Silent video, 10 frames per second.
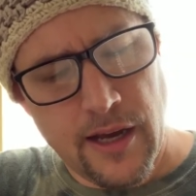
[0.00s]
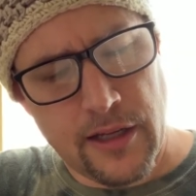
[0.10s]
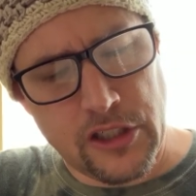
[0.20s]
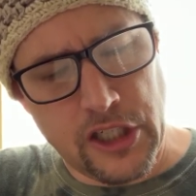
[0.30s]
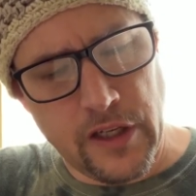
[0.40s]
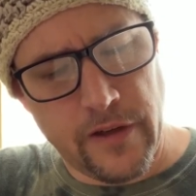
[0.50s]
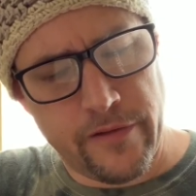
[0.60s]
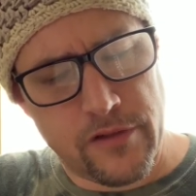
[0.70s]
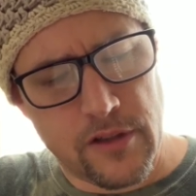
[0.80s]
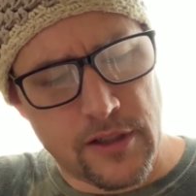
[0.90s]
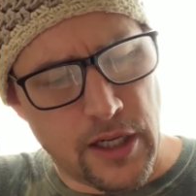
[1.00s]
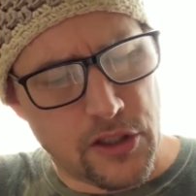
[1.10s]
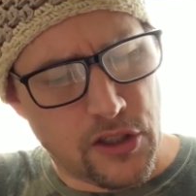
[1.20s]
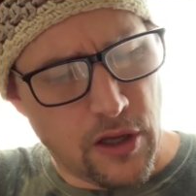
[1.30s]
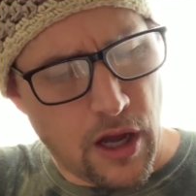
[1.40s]
achieved
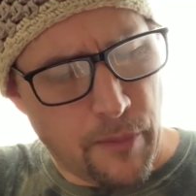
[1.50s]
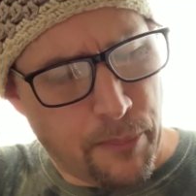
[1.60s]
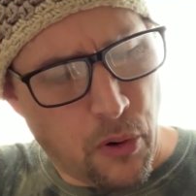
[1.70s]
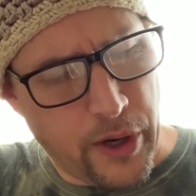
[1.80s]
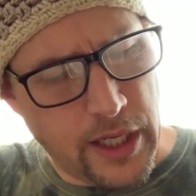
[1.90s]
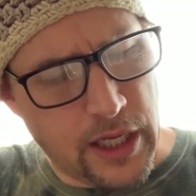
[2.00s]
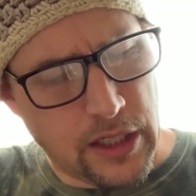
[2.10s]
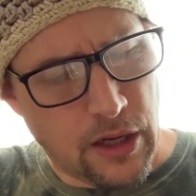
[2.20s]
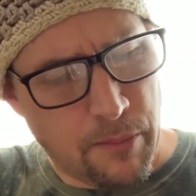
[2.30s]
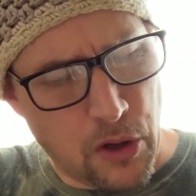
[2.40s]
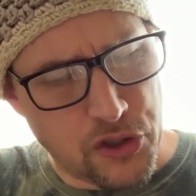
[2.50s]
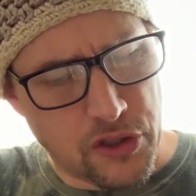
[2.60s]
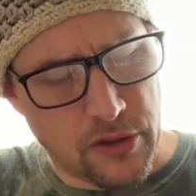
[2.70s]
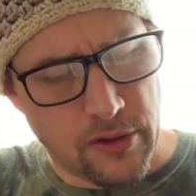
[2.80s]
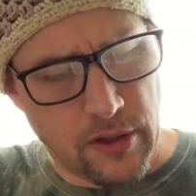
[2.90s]
such a poignant
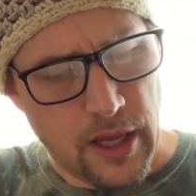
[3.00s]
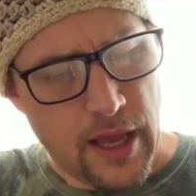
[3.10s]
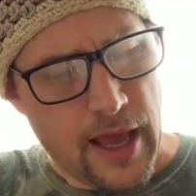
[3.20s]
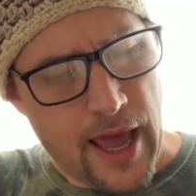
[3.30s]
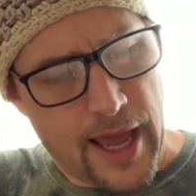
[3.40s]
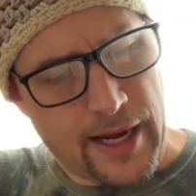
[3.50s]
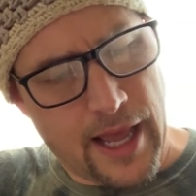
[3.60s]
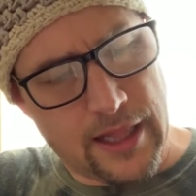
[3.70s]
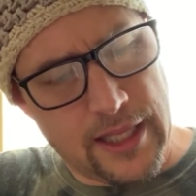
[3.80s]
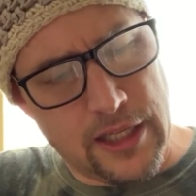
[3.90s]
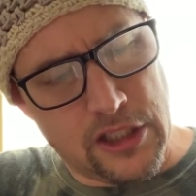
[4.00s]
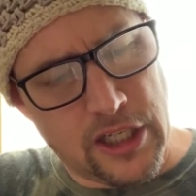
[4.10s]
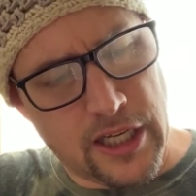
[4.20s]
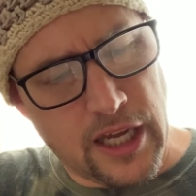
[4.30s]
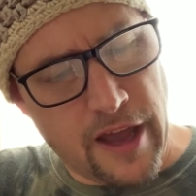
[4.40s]
emotional and
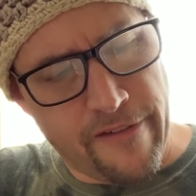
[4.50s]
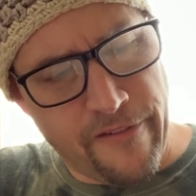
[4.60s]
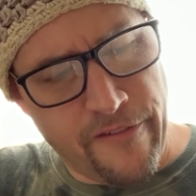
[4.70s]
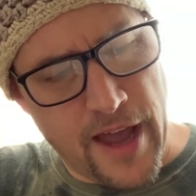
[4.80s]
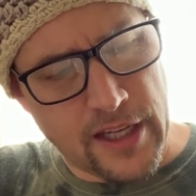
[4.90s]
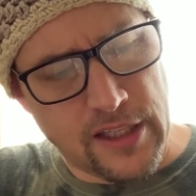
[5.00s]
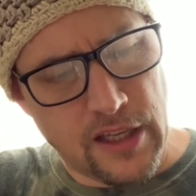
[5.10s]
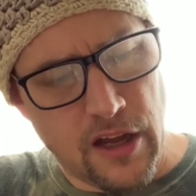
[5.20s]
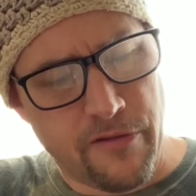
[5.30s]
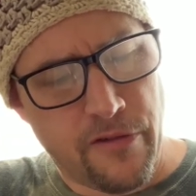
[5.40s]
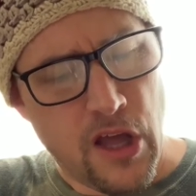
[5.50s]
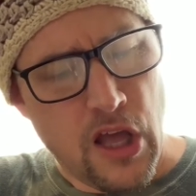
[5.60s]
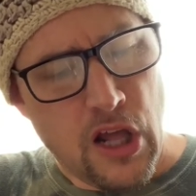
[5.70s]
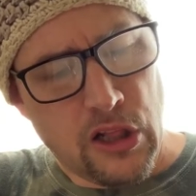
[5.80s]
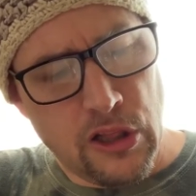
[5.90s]
elegiac effect of
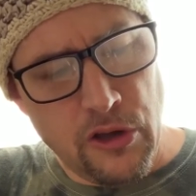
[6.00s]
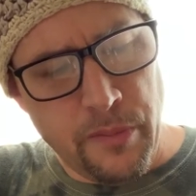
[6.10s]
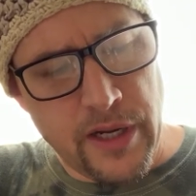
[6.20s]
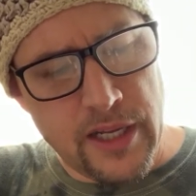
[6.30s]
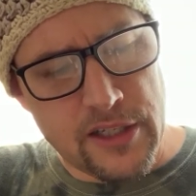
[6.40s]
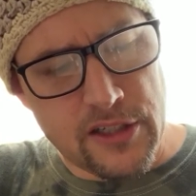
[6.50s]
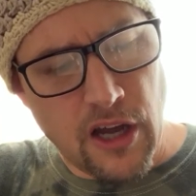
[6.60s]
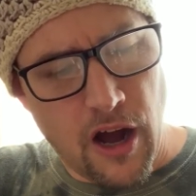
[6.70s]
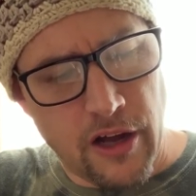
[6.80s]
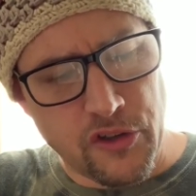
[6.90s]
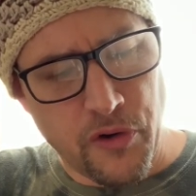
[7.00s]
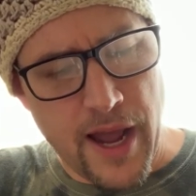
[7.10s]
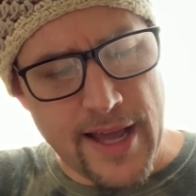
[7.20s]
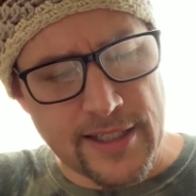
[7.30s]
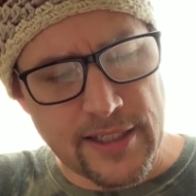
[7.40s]
luminous
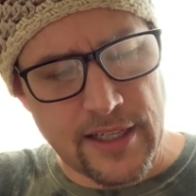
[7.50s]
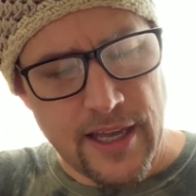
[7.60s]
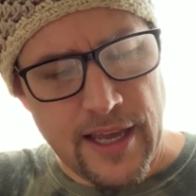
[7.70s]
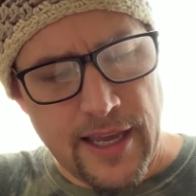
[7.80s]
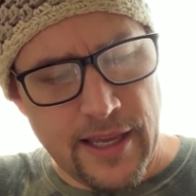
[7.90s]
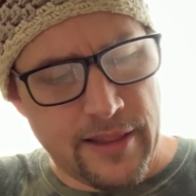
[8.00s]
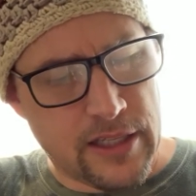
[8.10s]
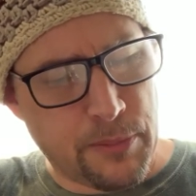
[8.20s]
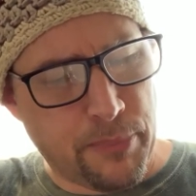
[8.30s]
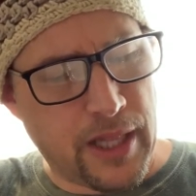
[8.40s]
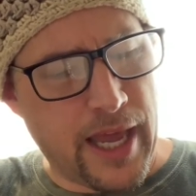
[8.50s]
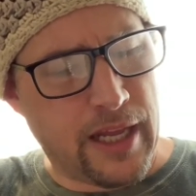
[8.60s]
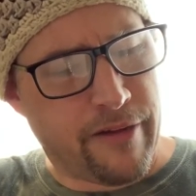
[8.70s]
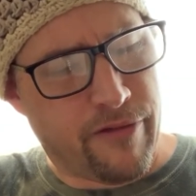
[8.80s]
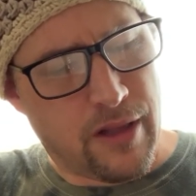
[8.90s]
contrast in this
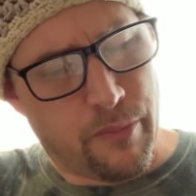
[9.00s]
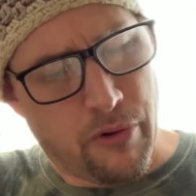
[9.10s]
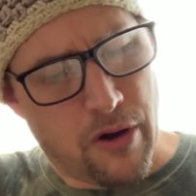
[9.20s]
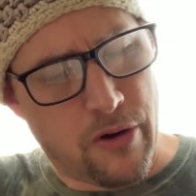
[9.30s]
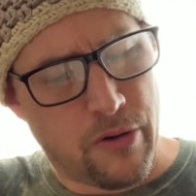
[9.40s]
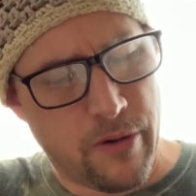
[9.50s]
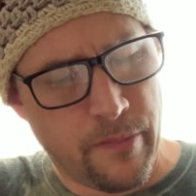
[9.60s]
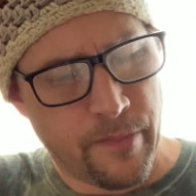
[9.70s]
plain of Libreaux.